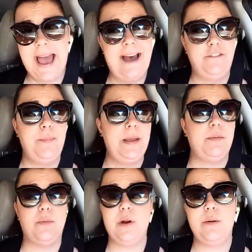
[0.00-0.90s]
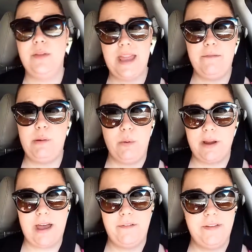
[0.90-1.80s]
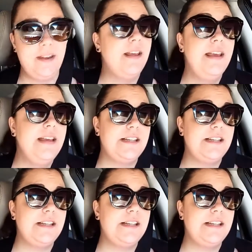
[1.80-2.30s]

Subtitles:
have to be able to wear it with every work outfit,